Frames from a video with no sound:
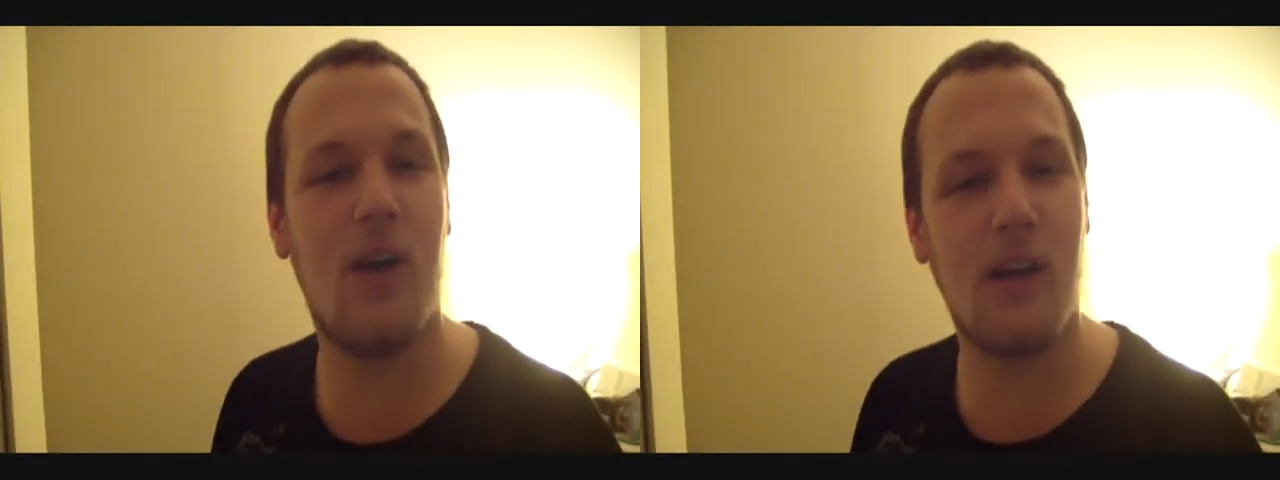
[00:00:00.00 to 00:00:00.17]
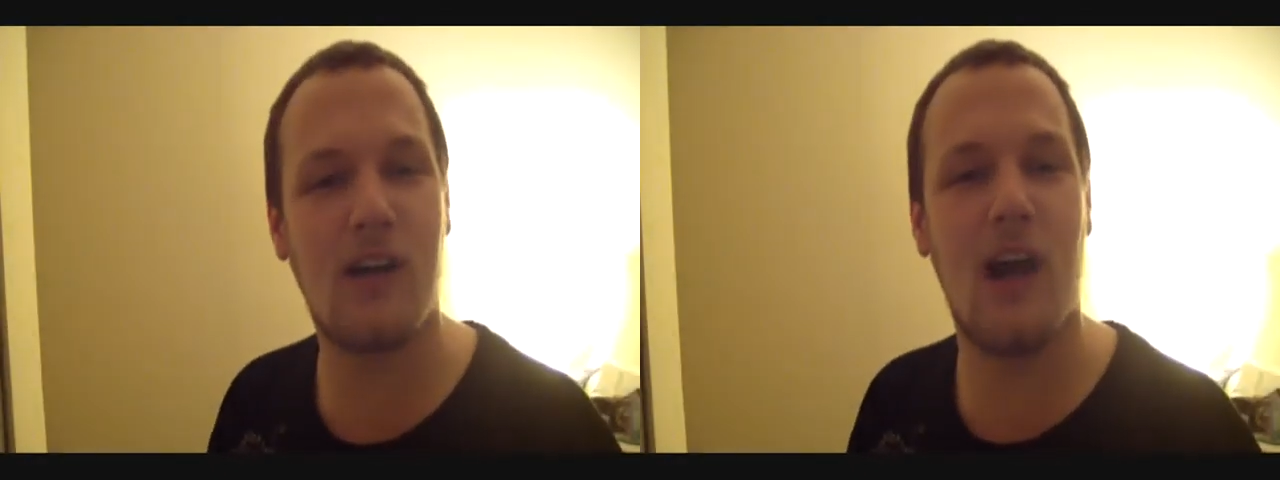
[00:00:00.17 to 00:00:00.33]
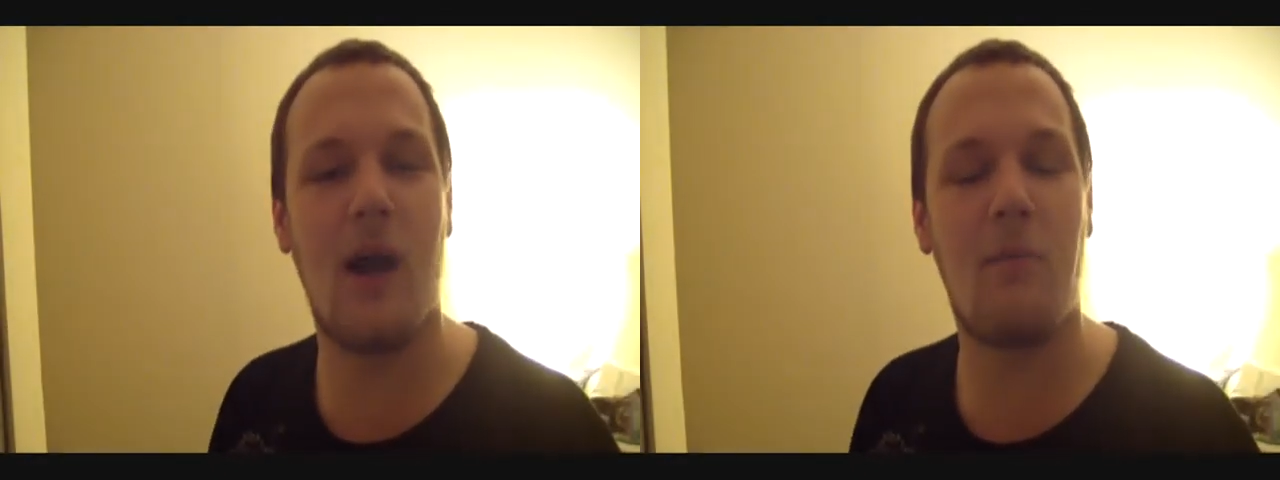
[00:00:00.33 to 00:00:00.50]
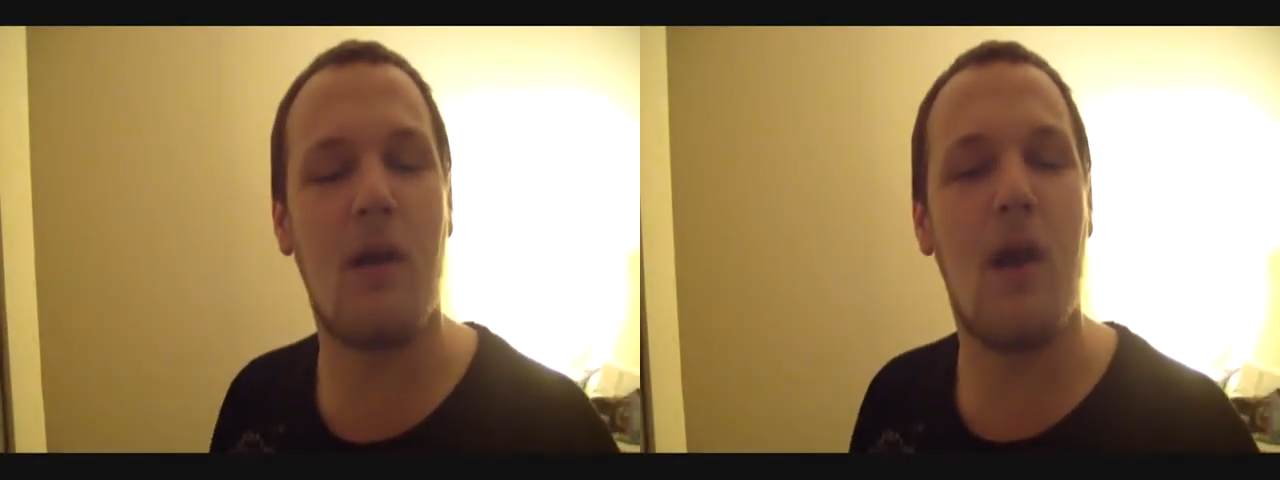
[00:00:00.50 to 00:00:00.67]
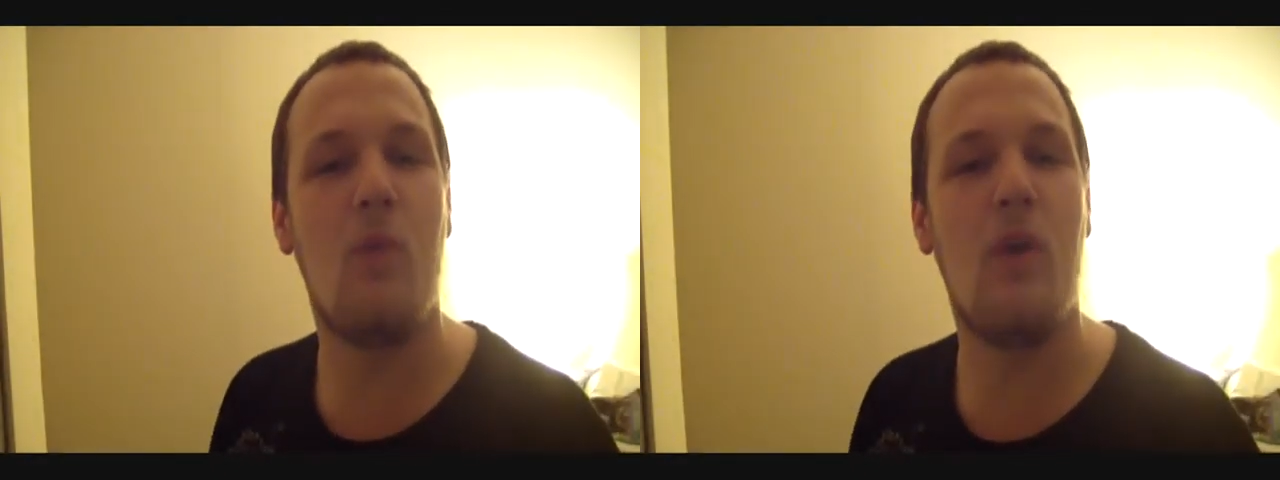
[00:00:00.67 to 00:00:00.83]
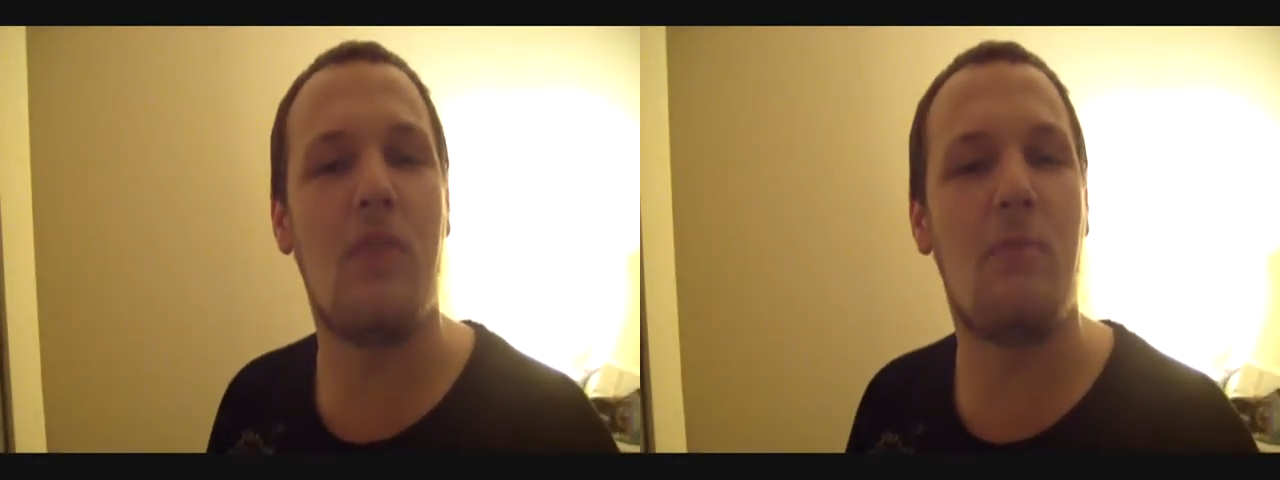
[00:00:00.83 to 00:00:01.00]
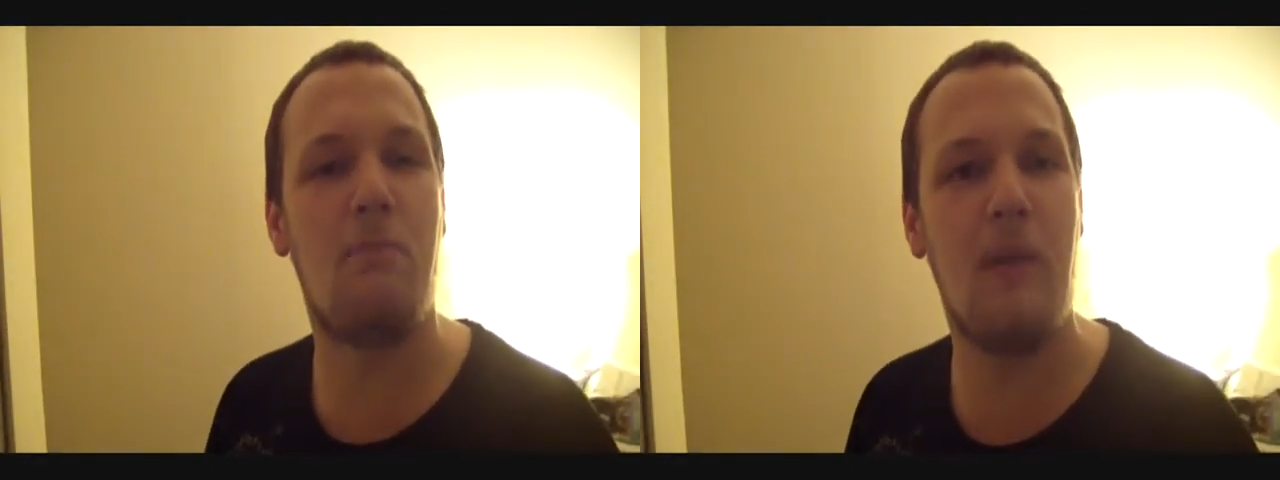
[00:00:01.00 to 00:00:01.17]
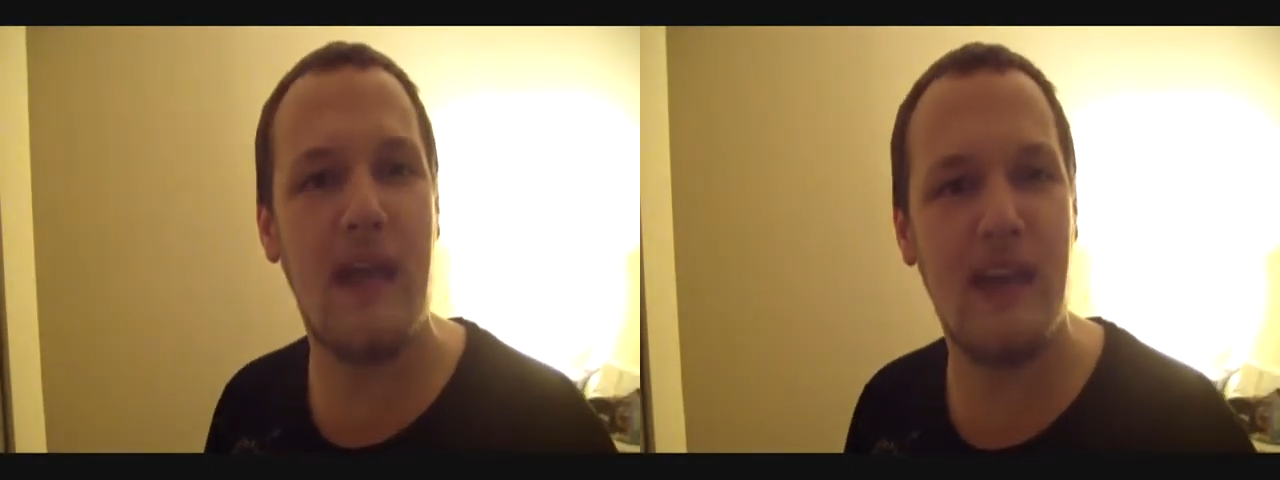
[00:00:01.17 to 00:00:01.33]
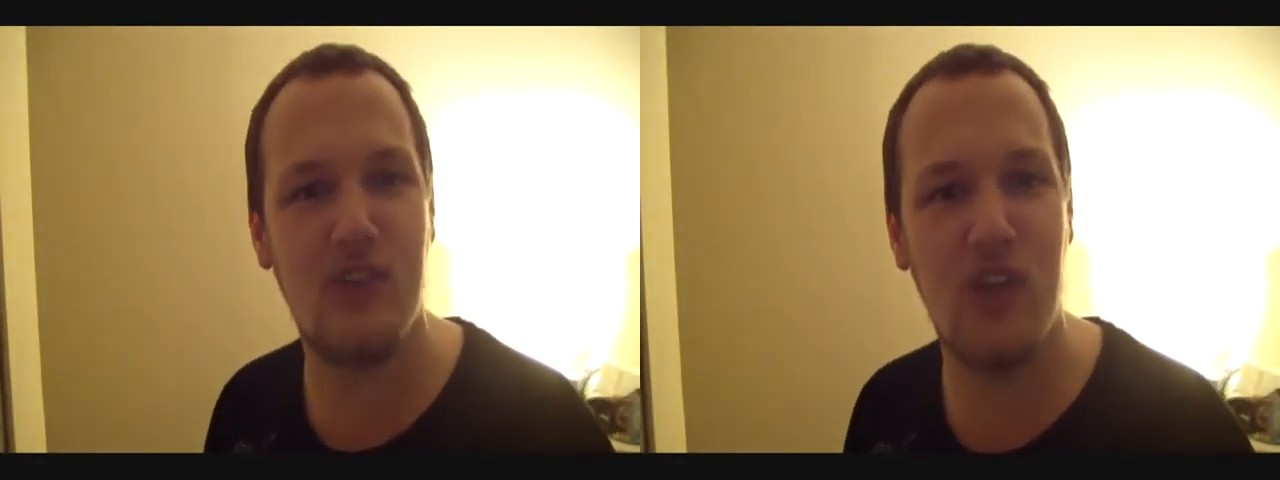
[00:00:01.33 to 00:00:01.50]
walk up with
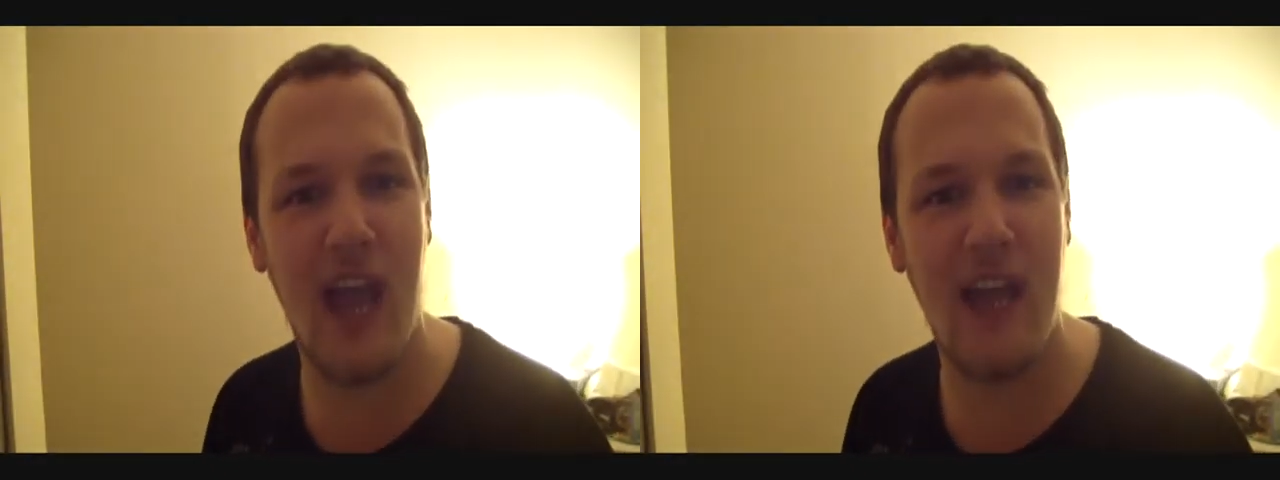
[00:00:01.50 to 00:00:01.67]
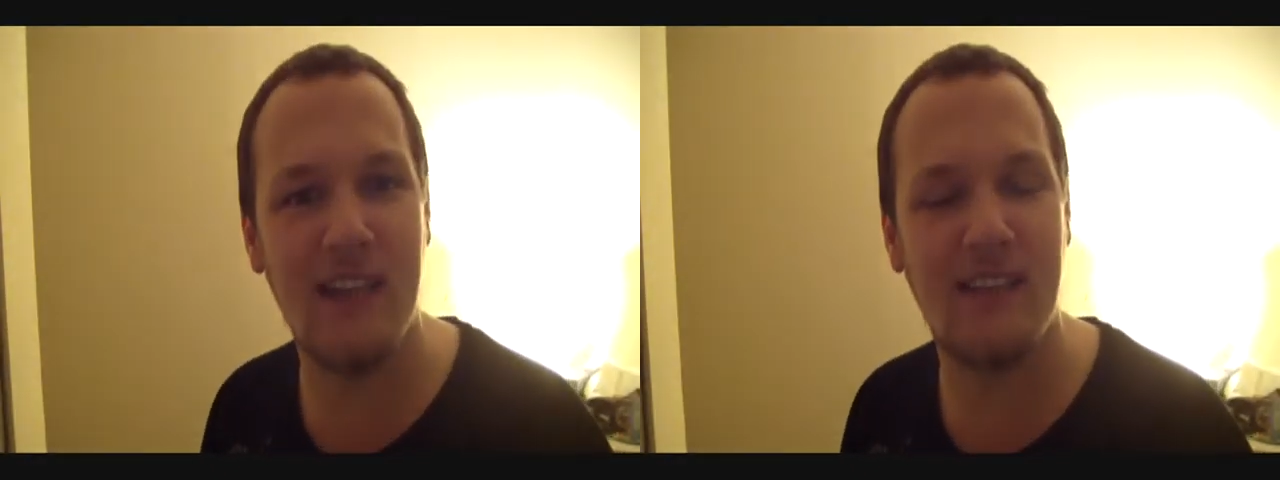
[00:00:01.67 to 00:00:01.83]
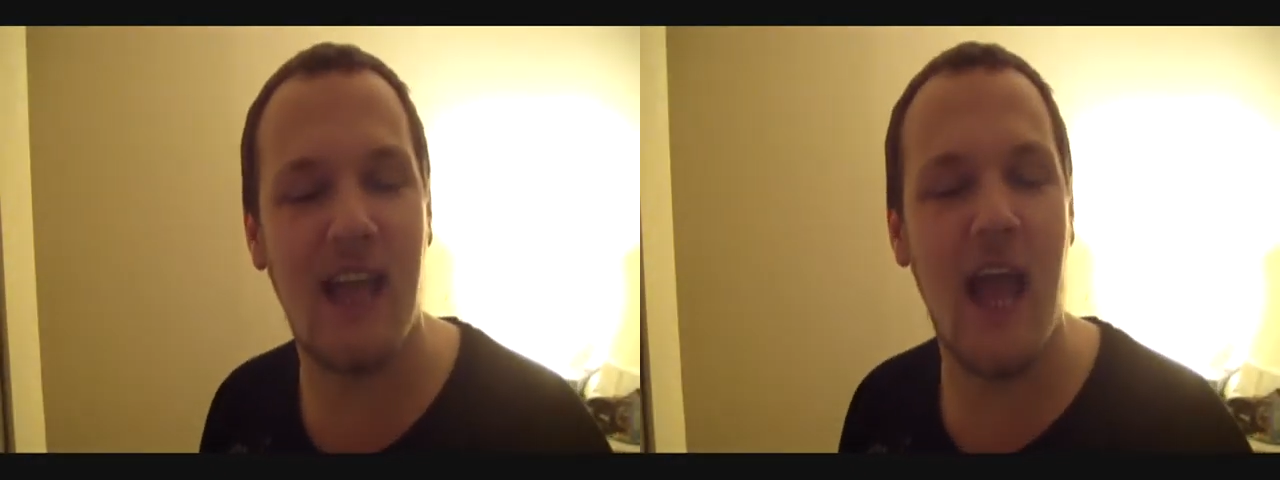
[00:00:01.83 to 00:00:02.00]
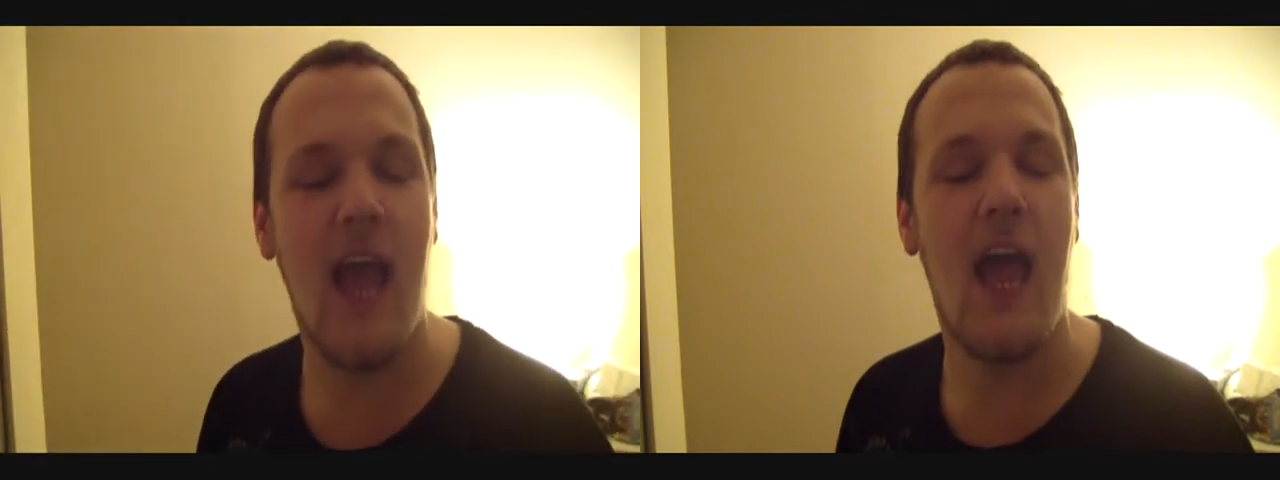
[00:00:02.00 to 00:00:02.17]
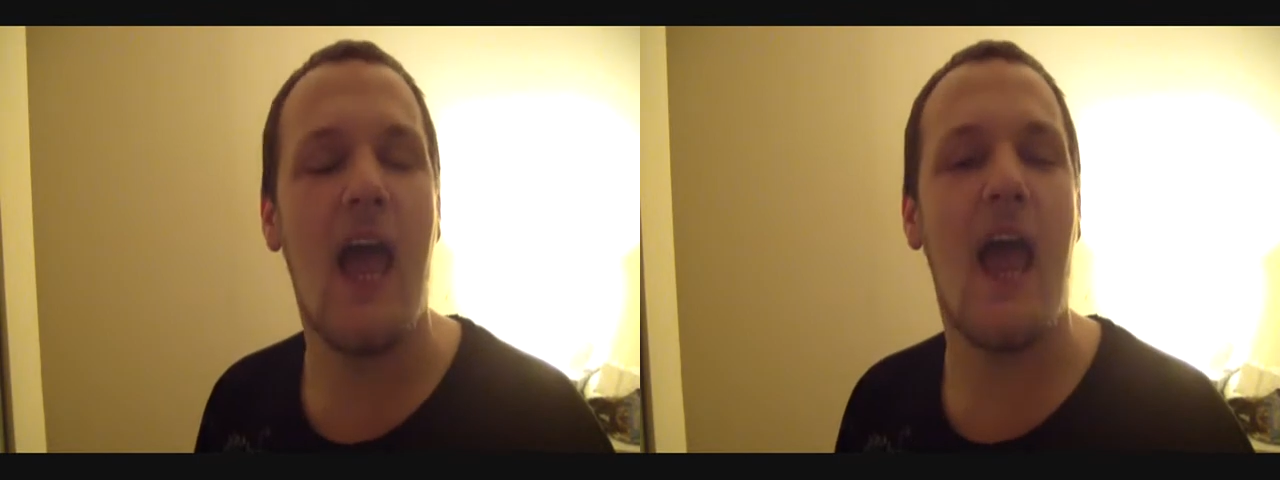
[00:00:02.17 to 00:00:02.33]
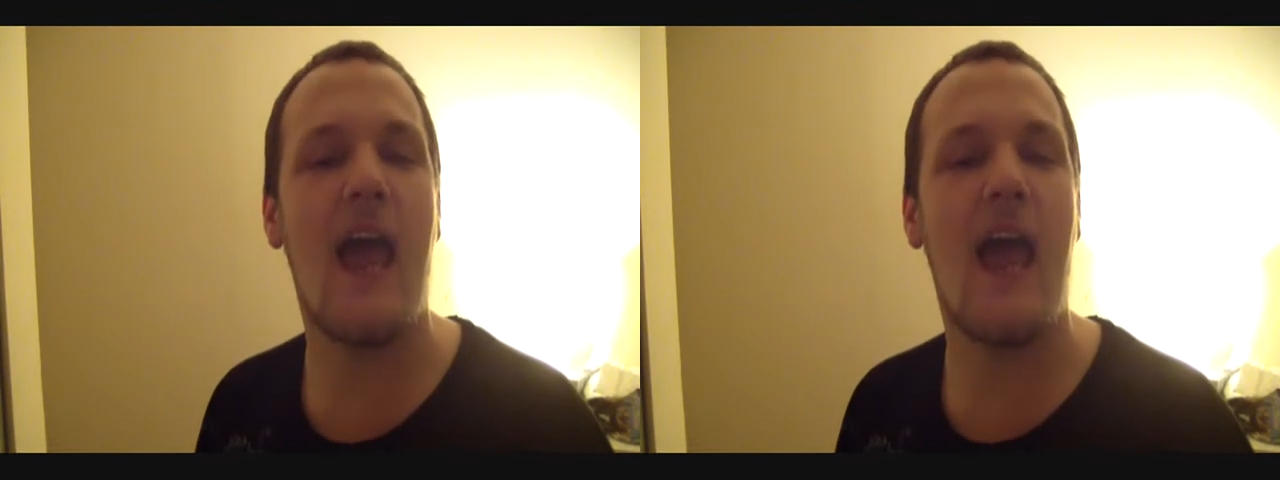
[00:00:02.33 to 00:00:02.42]
PJs